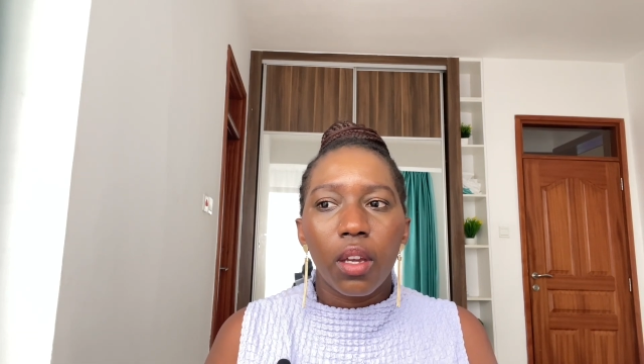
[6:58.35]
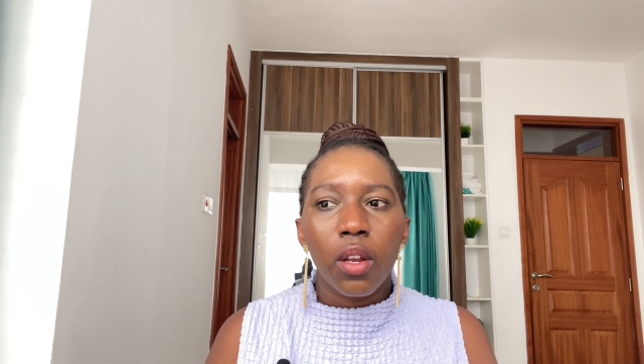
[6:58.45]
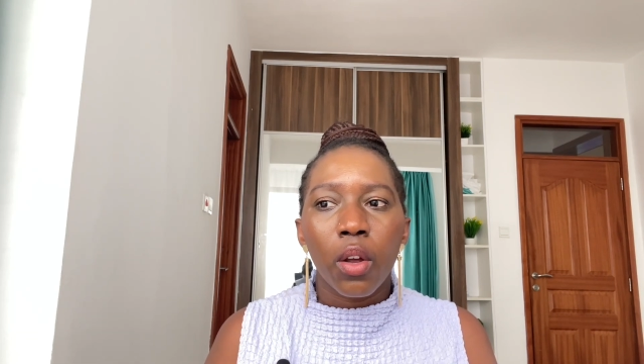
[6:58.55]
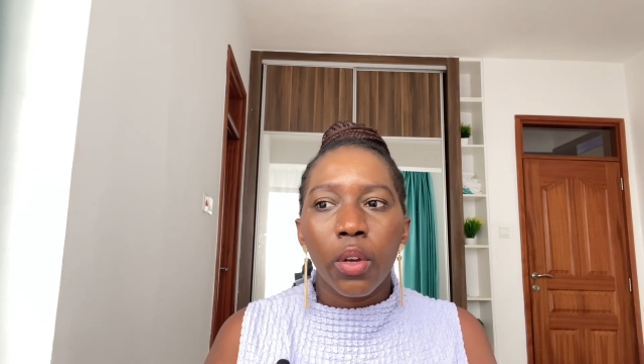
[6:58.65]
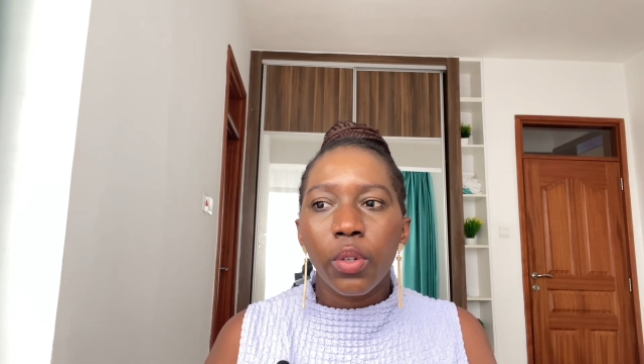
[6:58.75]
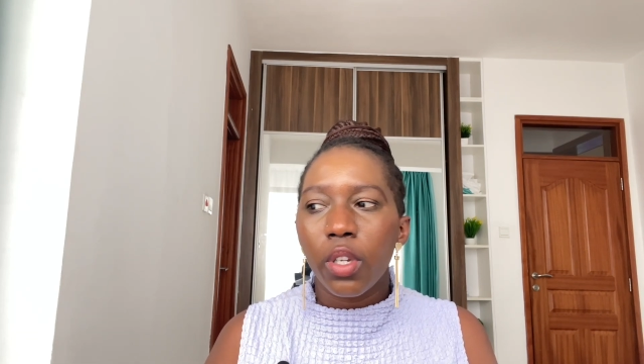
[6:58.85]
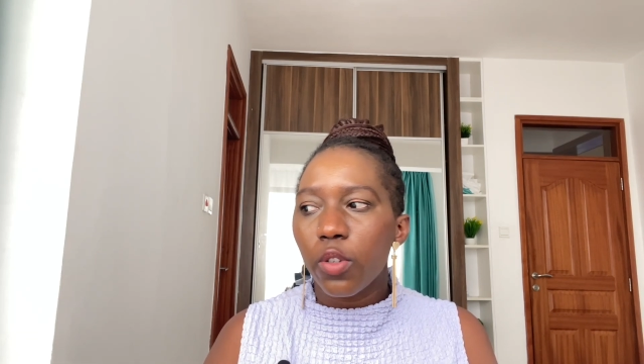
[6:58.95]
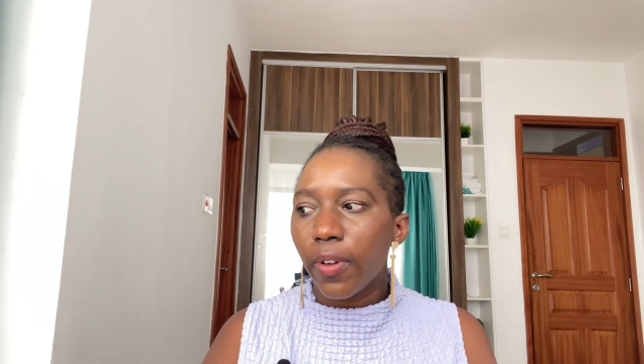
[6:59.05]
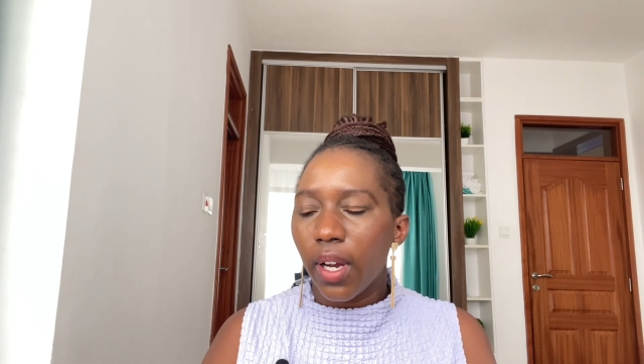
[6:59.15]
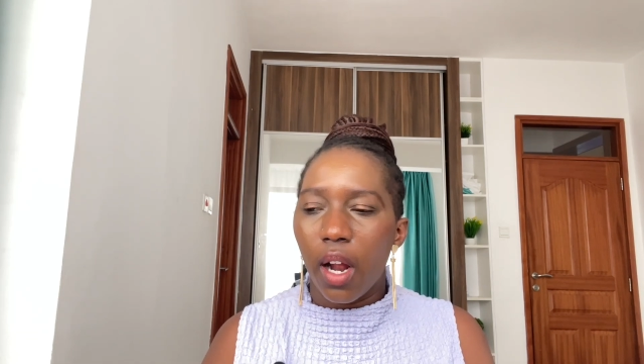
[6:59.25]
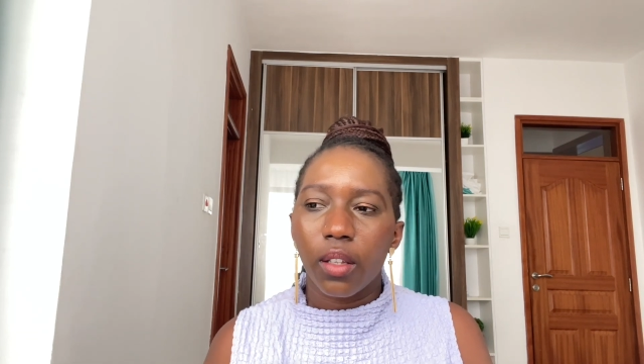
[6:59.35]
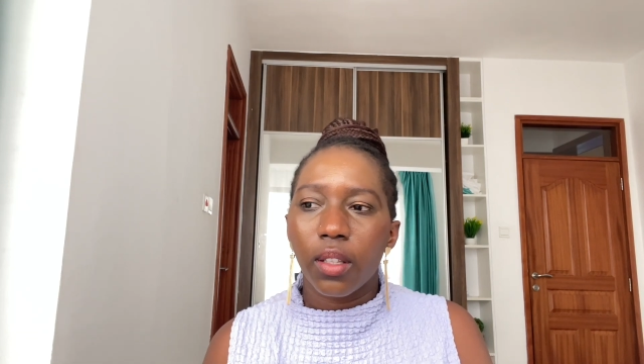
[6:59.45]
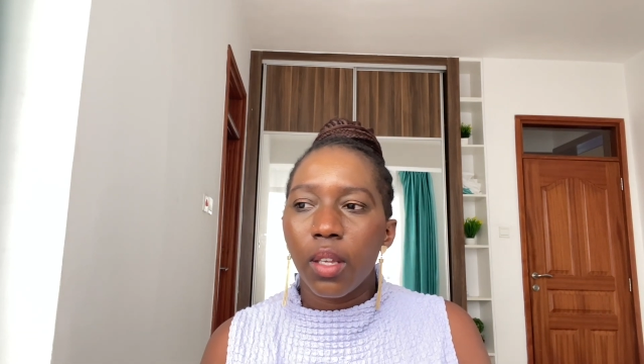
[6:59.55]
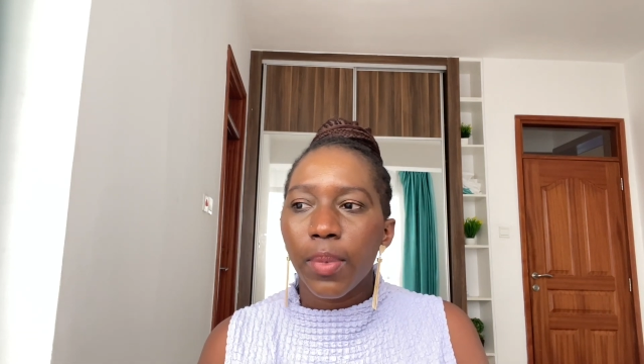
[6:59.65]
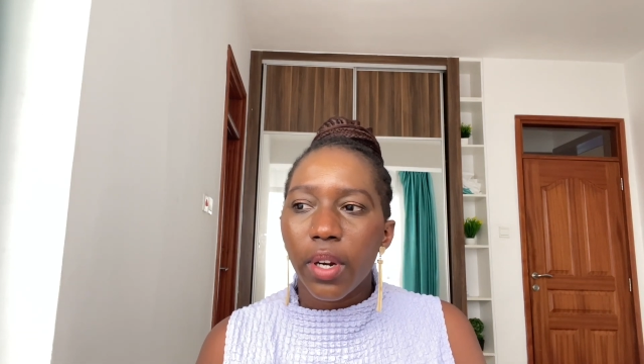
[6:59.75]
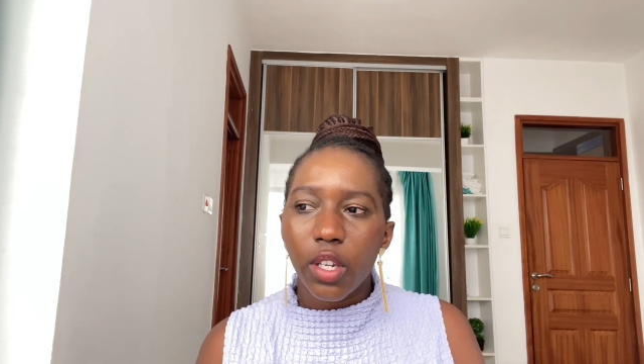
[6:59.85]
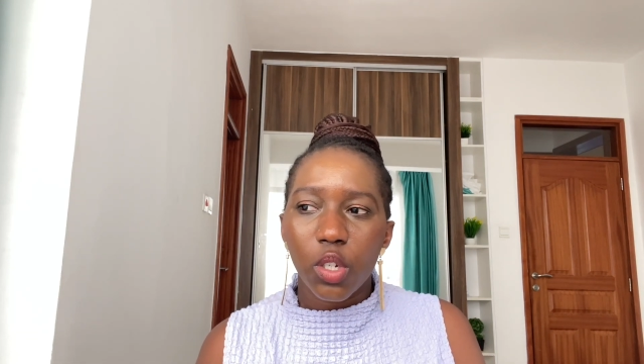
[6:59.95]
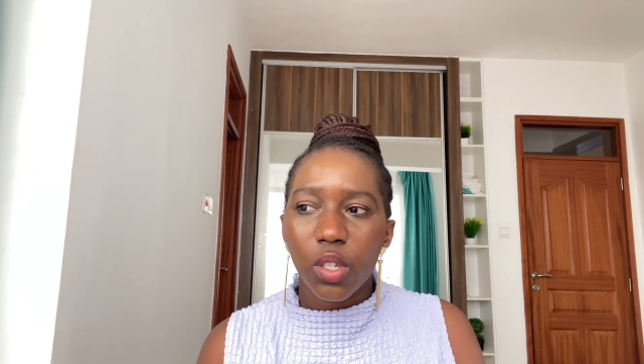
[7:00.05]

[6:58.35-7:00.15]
You know, you need to figure out the immigration